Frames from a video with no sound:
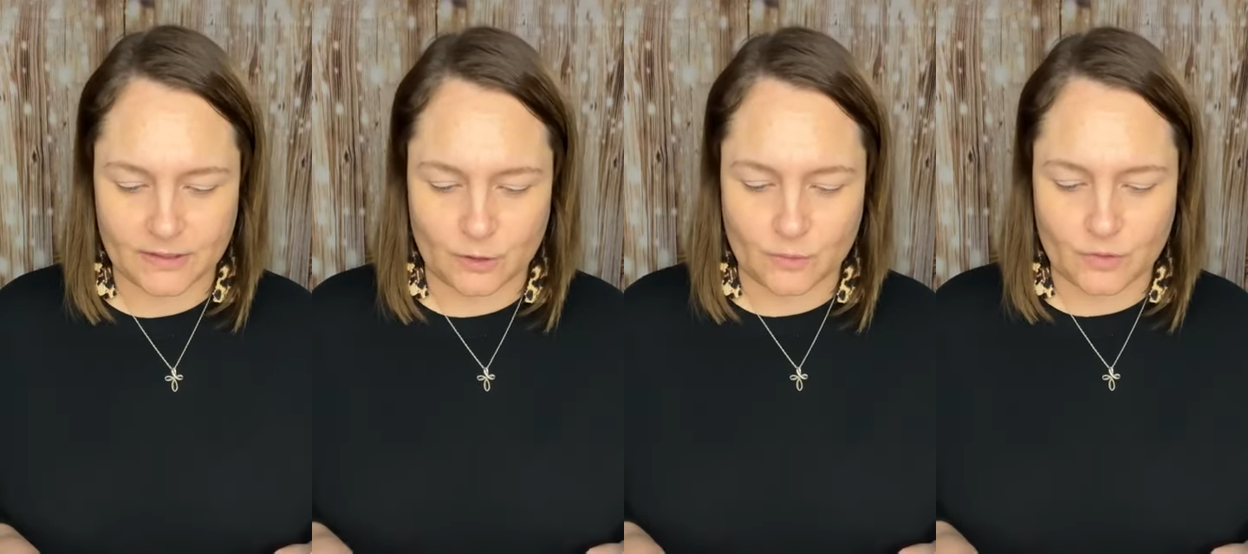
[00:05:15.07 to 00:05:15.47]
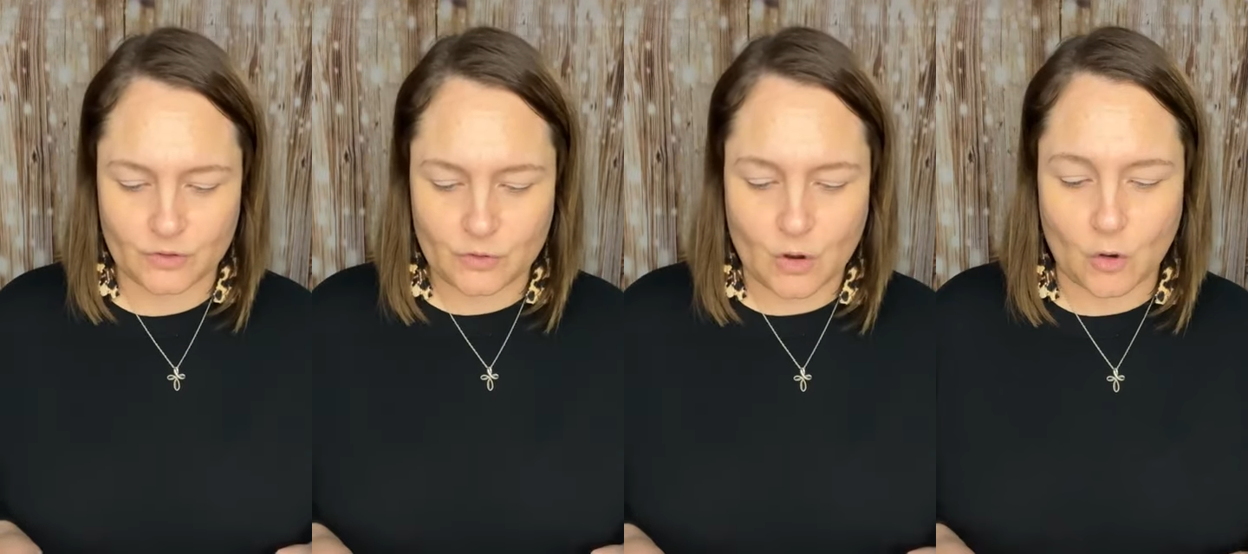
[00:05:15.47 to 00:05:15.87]
You
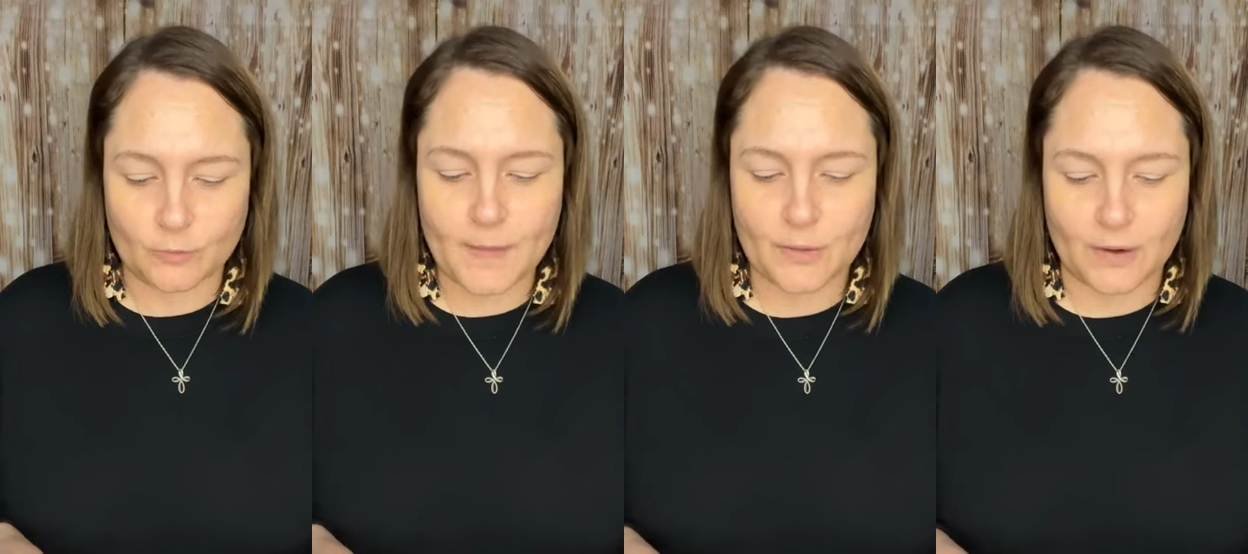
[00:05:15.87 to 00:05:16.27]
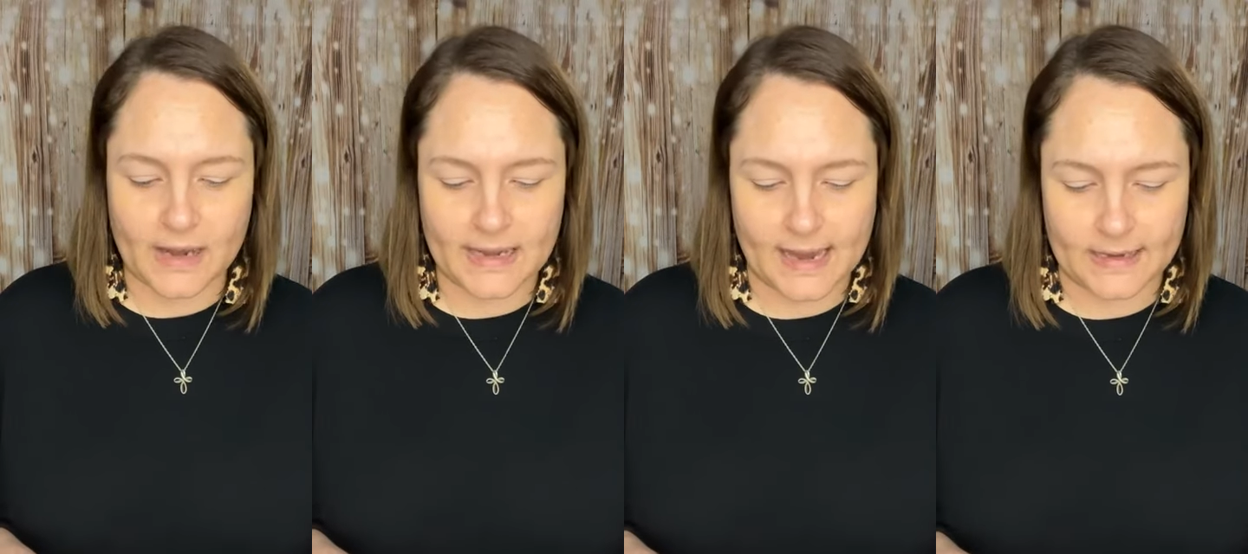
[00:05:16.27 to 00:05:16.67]
hold my right
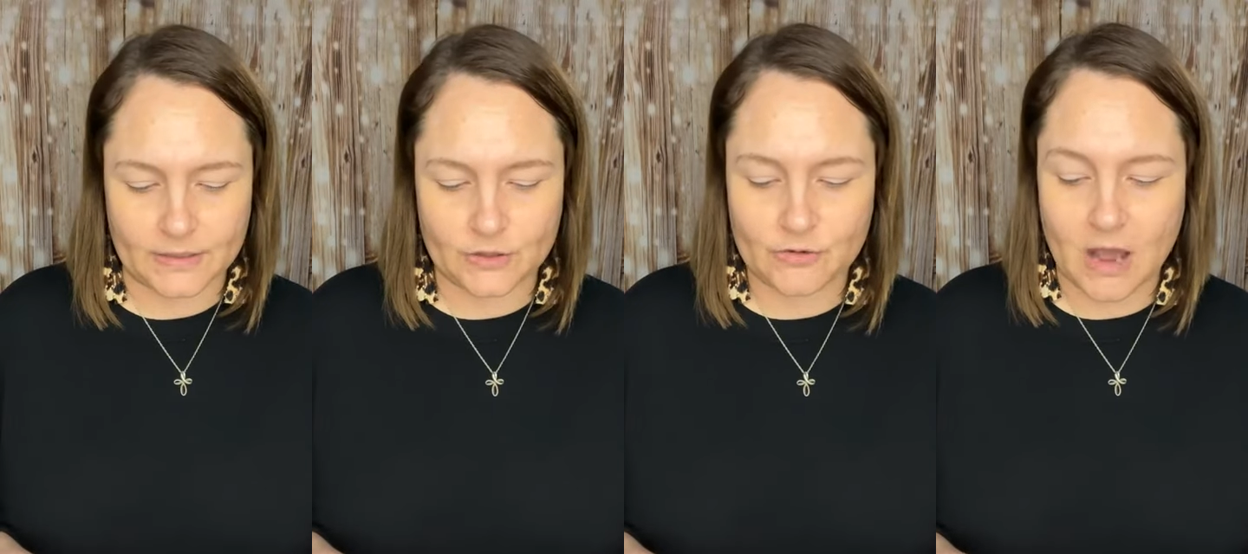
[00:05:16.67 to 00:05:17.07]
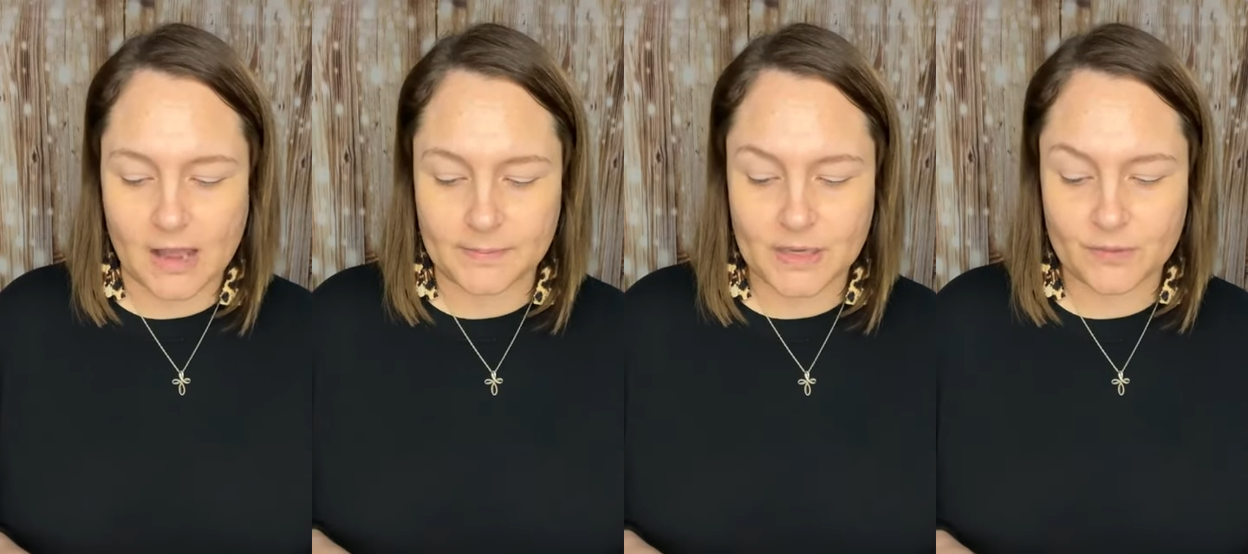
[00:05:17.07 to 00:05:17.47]
hand. You guide me
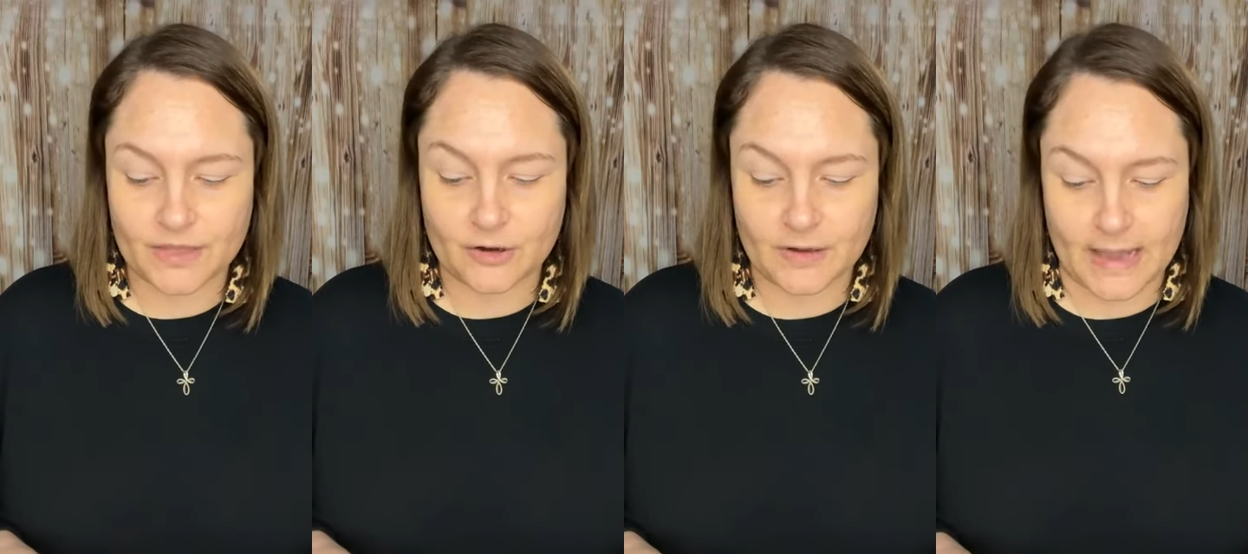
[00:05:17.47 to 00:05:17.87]
with your counsel,